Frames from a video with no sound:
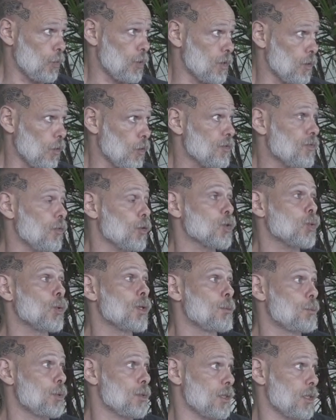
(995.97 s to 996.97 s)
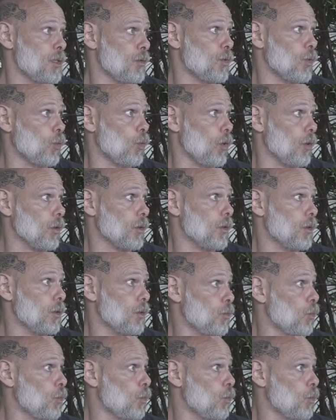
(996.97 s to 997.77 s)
results for 20% of the work